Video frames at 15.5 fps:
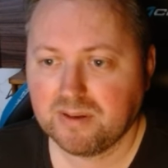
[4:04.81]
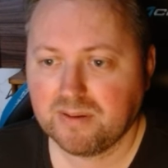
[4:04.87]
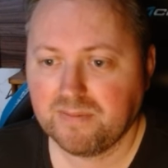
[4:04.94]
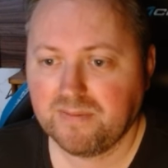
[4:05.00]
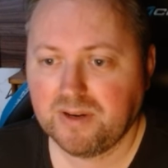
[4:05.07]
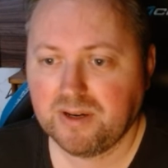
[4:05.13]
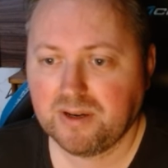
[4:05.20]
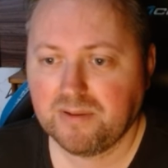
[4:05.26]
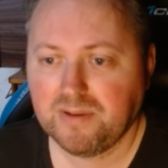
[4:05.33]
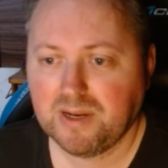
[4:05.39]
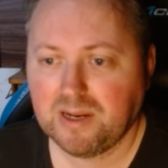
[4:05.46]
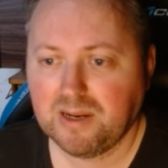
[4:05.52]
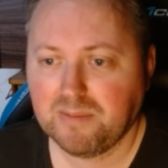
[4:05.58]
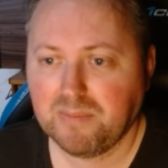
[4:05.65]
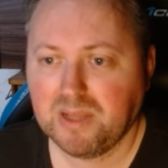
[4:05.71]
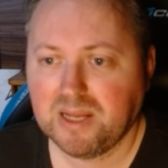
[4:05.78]
very
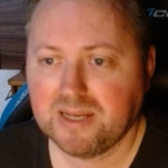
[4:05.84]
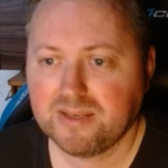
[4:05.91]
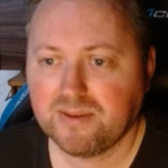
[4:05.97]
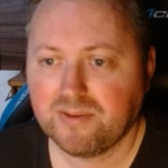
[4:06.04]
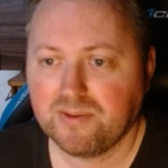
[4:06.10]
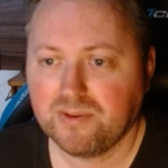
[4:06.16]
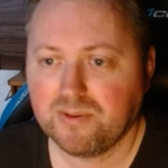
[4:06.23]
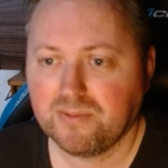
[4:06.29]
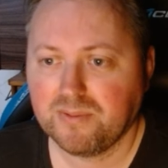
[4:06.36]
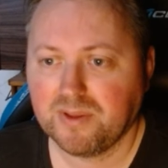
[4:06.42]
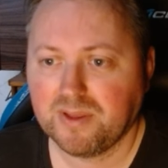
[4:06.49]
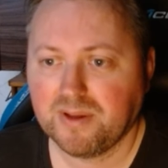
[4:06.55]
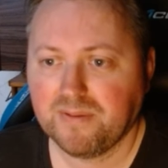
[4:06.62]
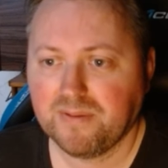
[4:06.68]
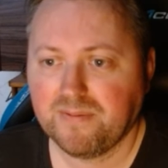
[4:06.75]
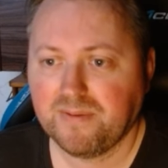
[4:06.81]
quickly blast through with
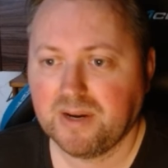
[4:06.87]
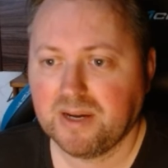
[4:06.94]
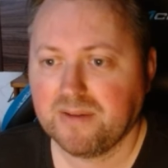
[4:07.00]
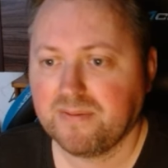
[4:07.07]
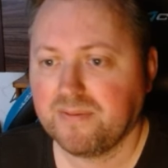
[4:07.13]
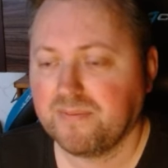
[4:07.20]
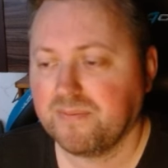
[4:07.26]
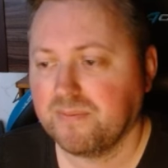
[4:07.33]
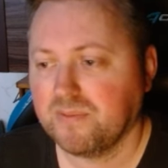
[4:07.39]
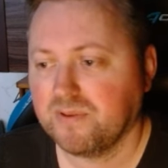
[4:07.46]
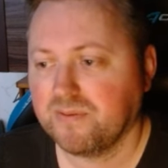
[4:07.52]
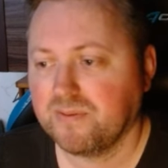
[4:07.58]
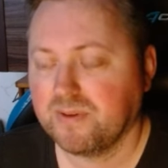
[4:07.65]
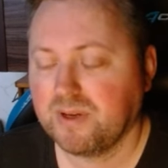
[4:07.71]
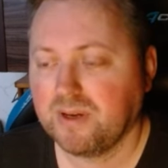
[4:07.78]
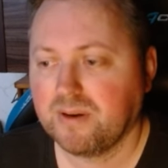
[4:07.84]
f5 move
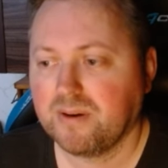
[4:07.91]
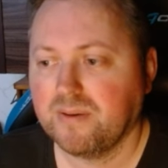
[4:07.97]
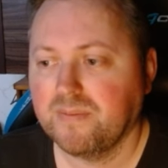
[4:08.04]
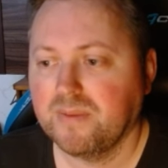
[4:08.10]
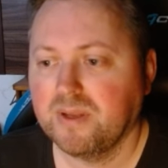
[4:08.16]
here,